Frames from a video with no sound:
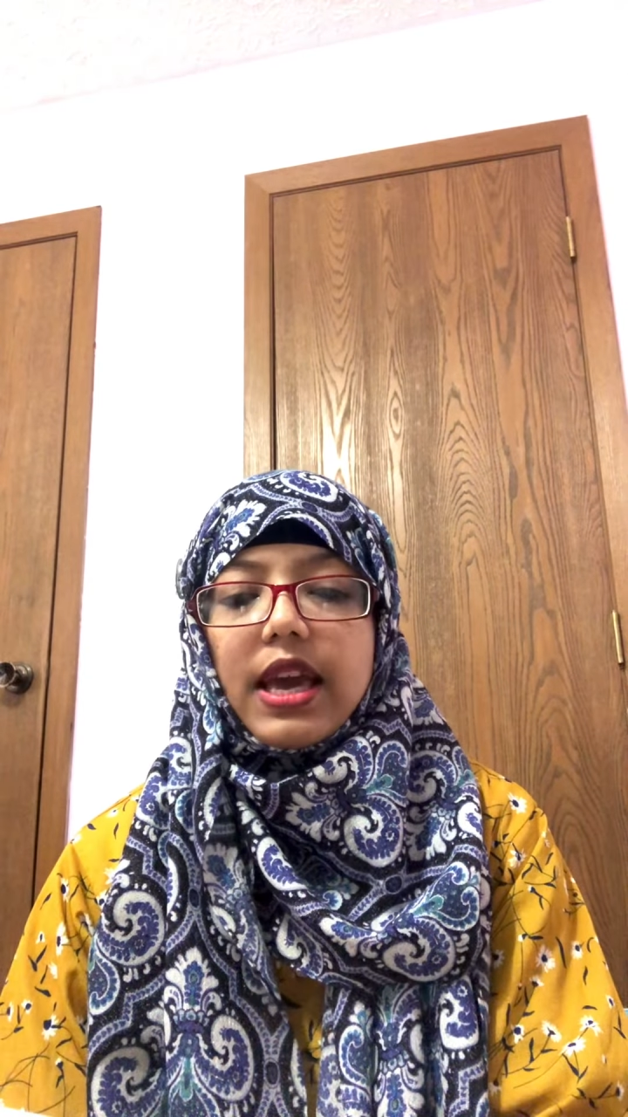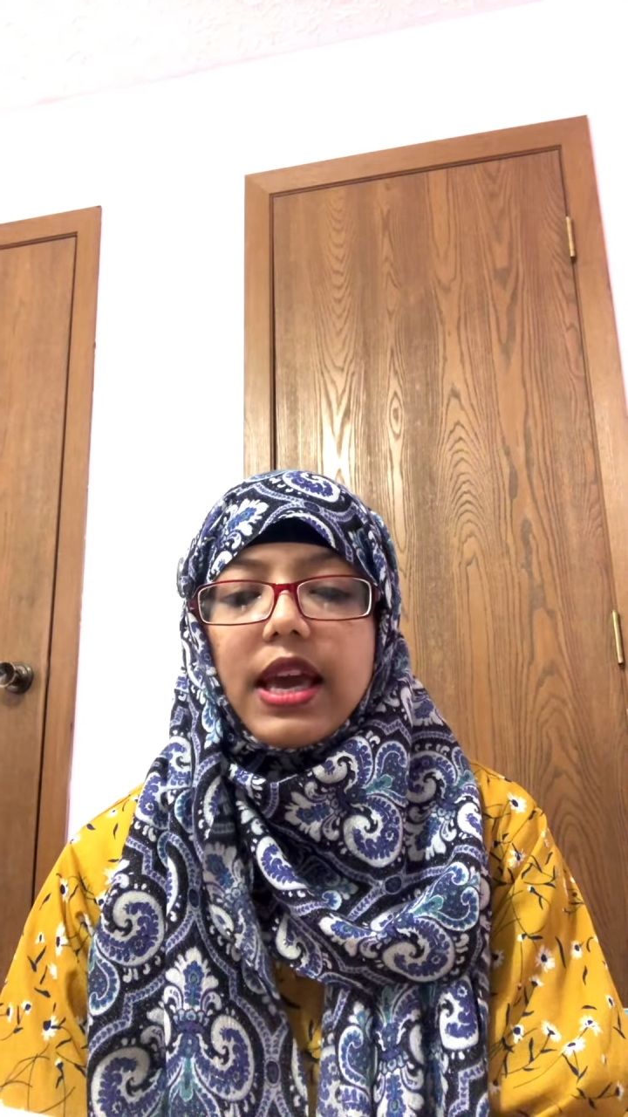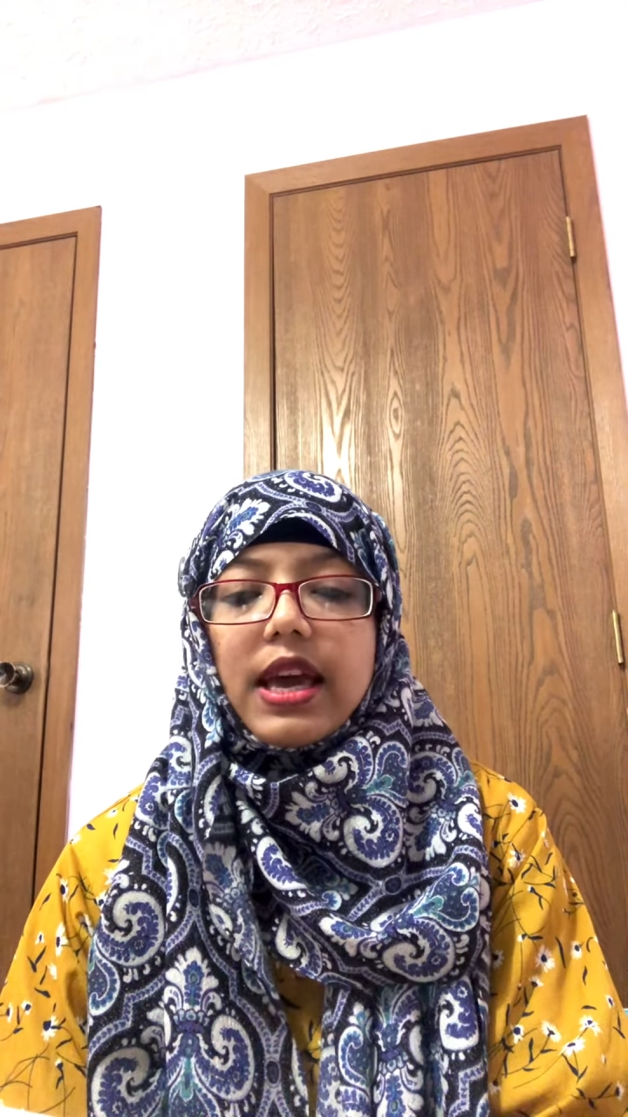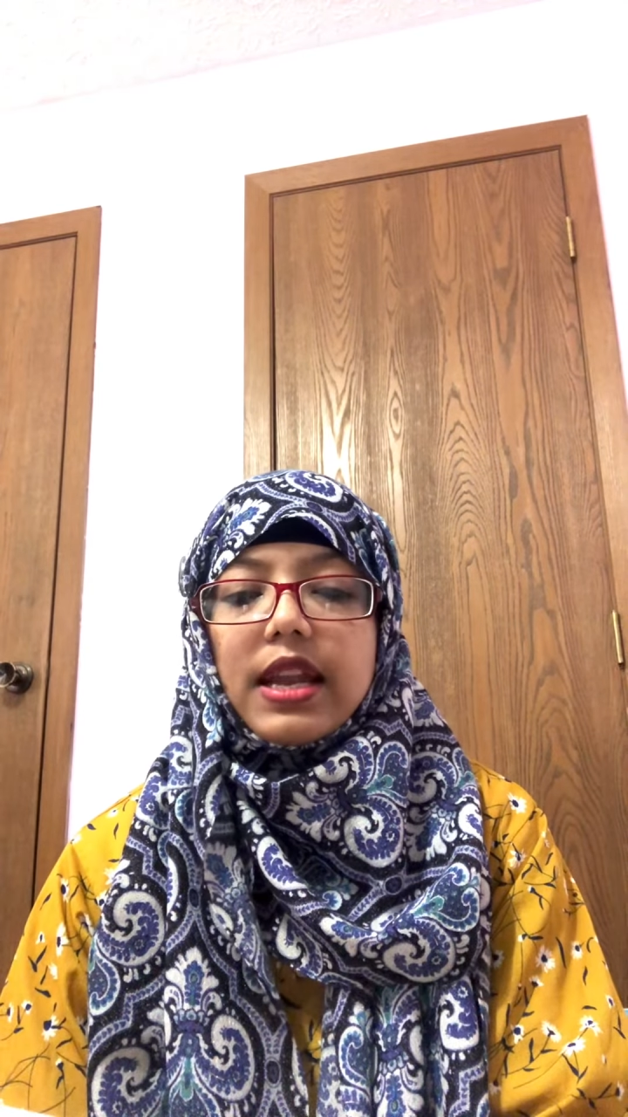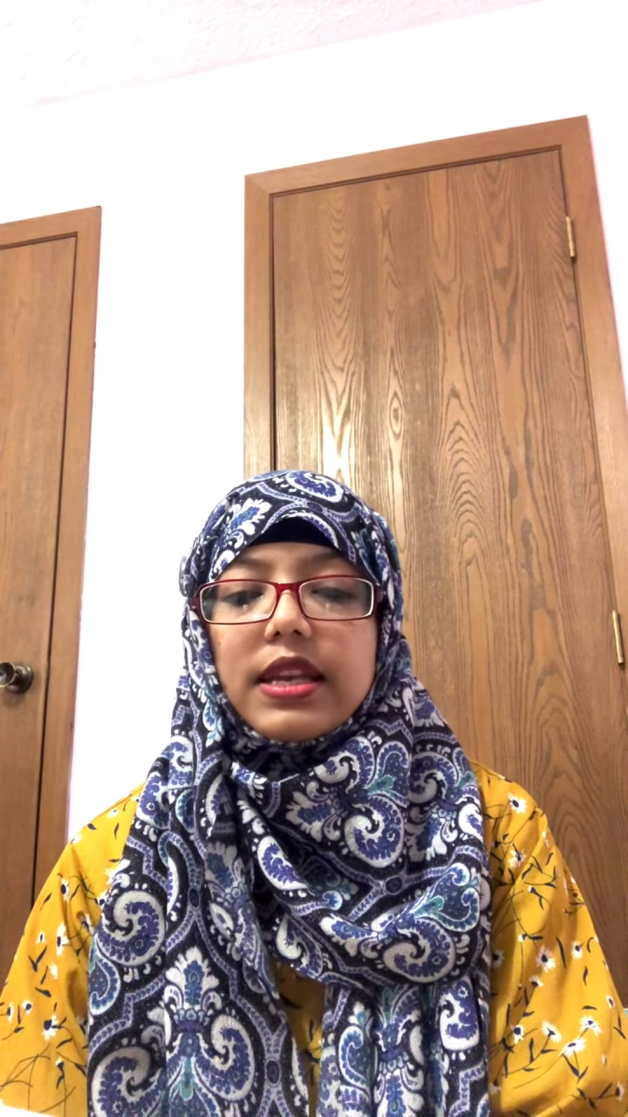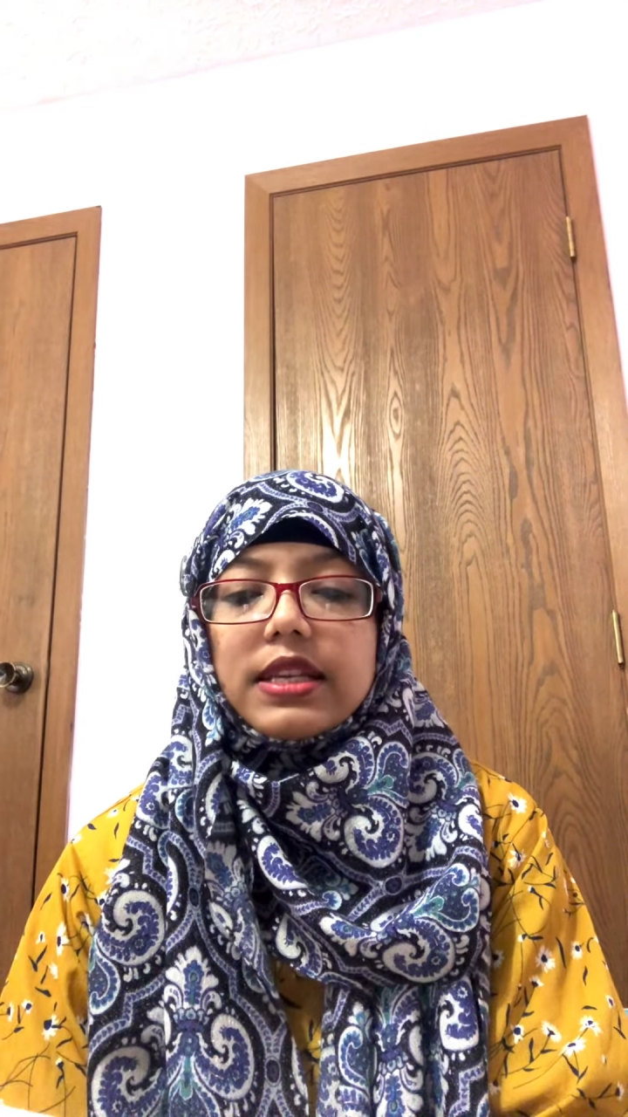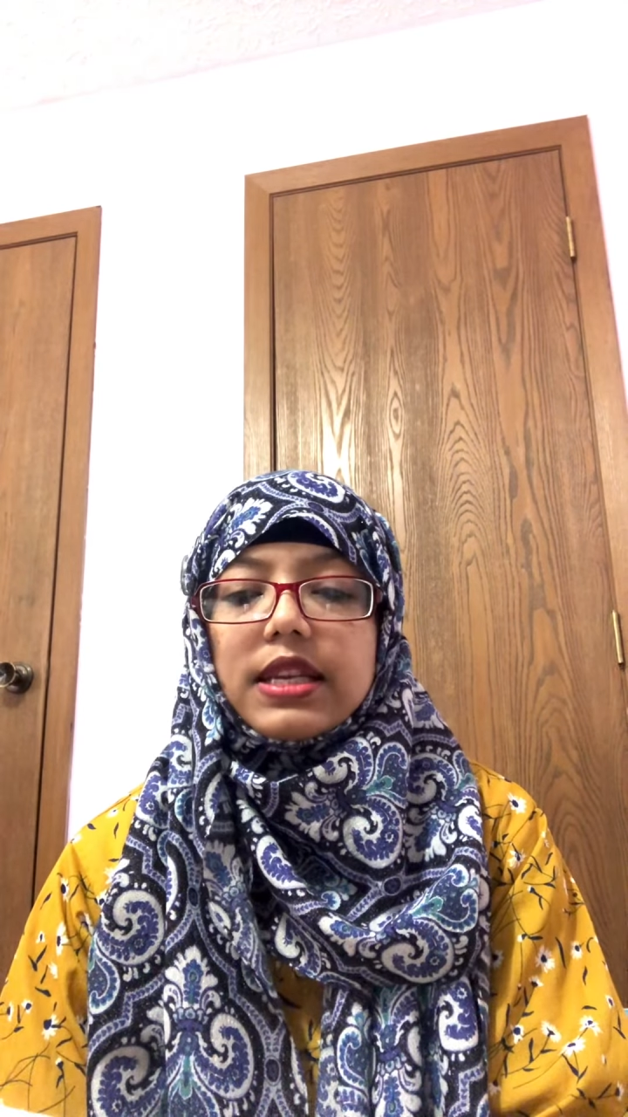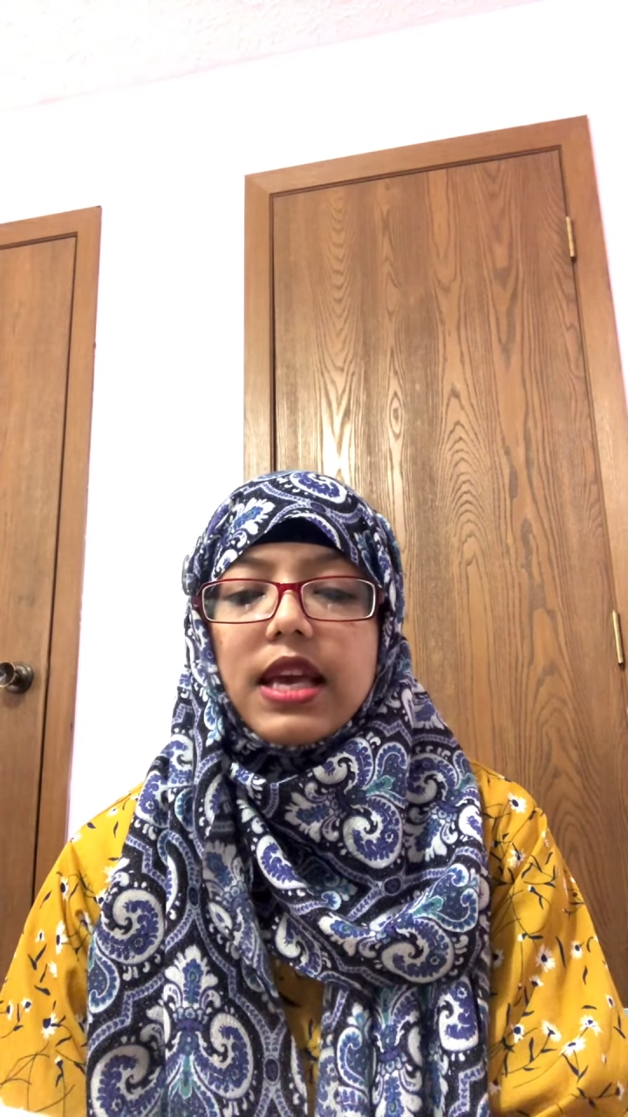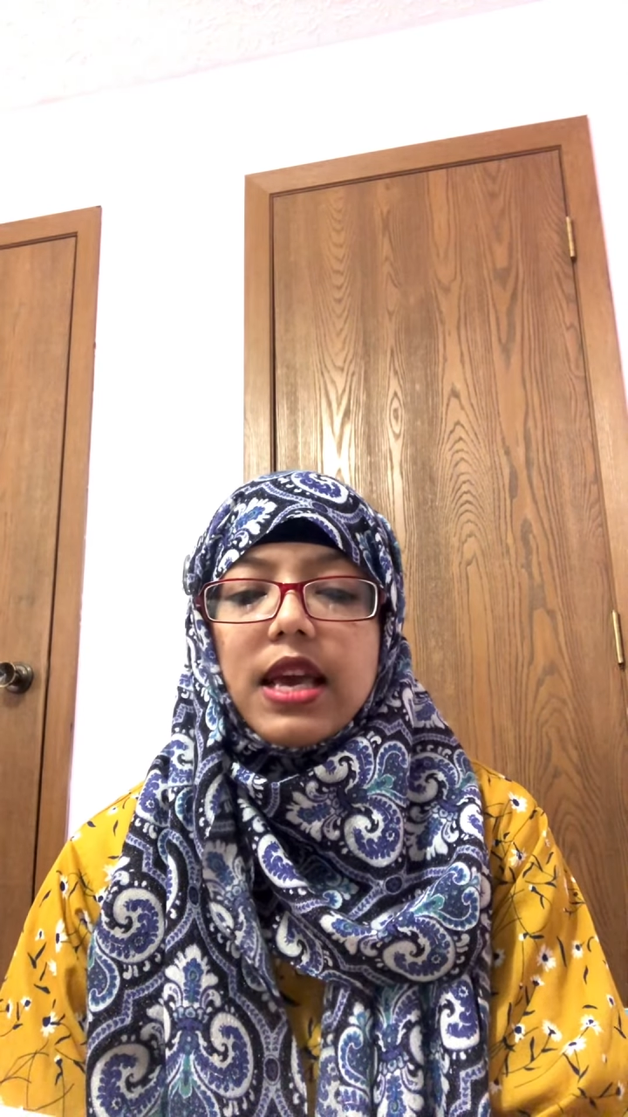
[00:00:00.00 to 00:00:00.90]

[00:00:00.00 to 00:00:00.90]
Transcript: and